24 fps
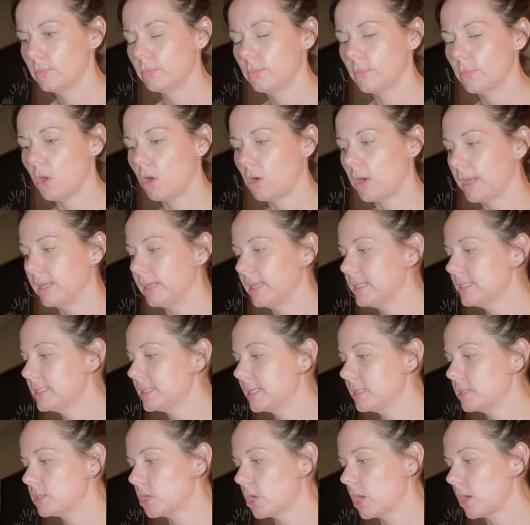All right, let's
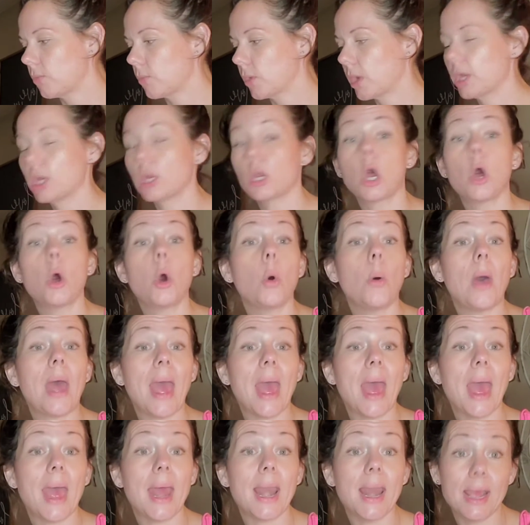get started. We're going to go
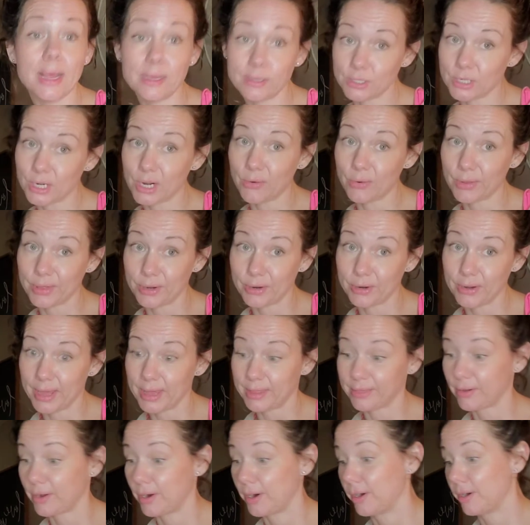ahead and start with our
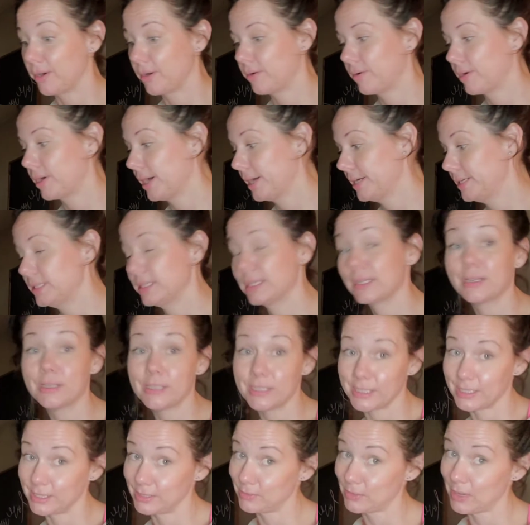Death card, all right?
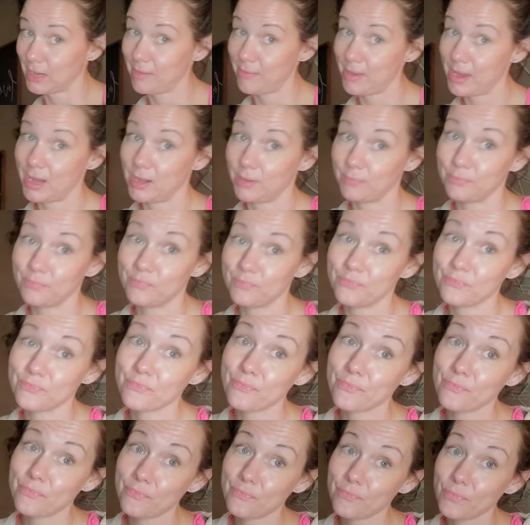Because, I mean,
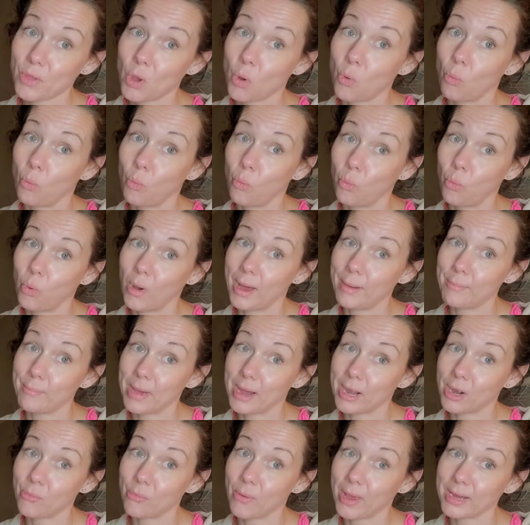what
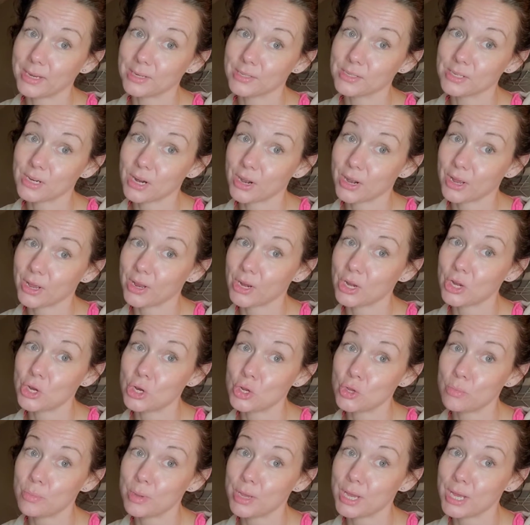better way to start a
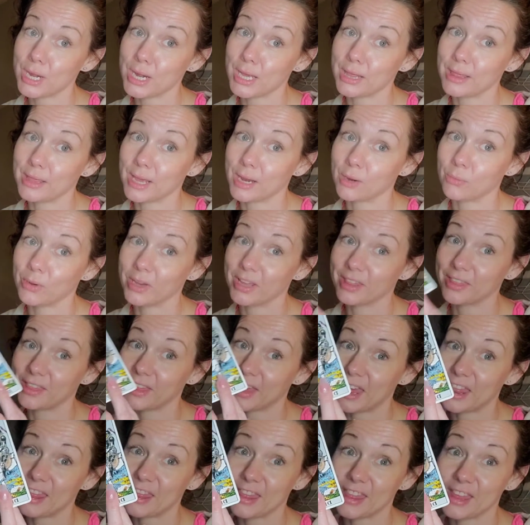new beginning than with
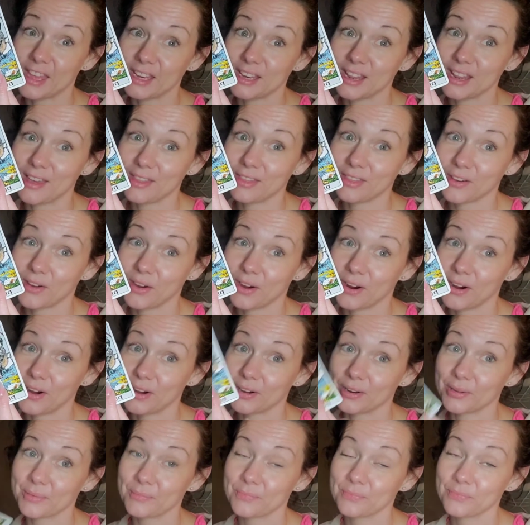the Death card?
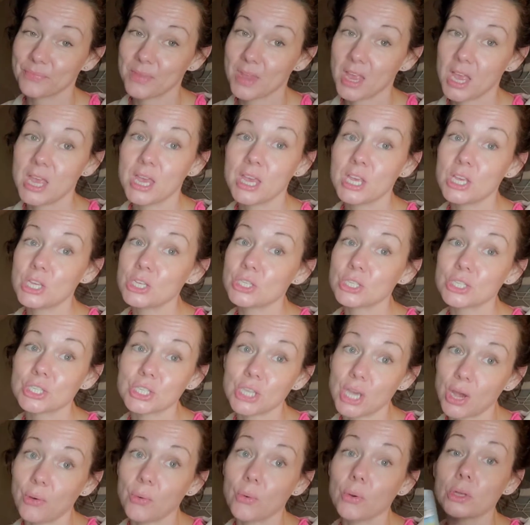
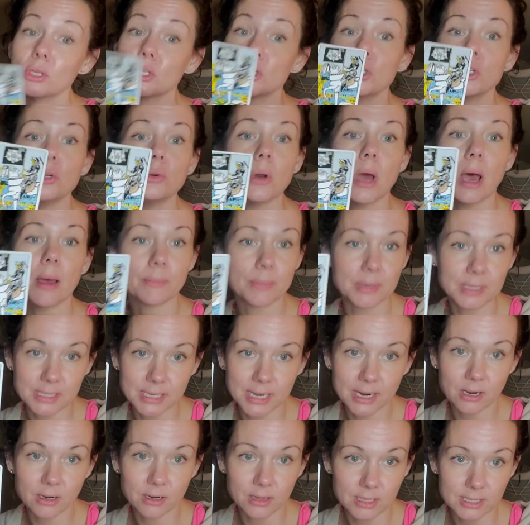So, do not be
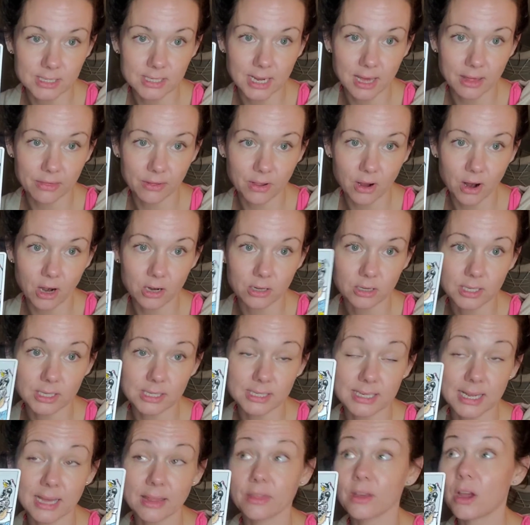scared of this Death card. This
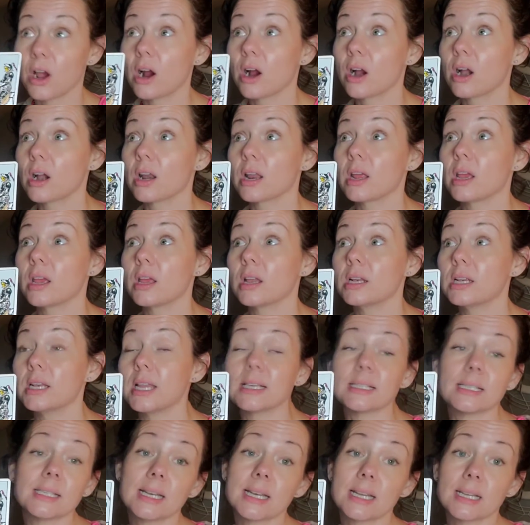Death card
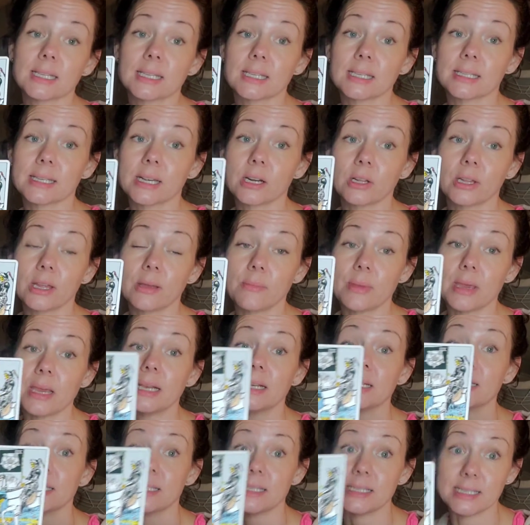doesn't necessarily
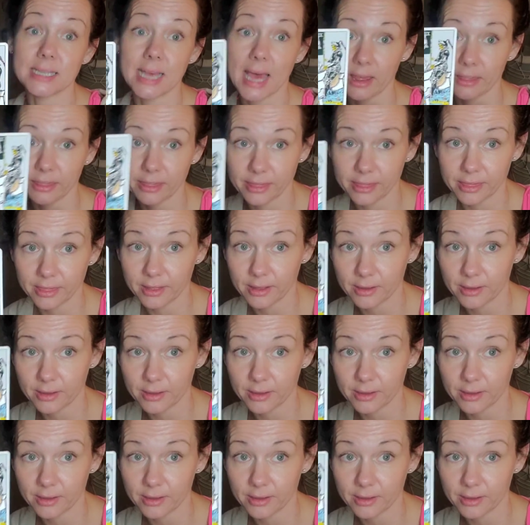mean death.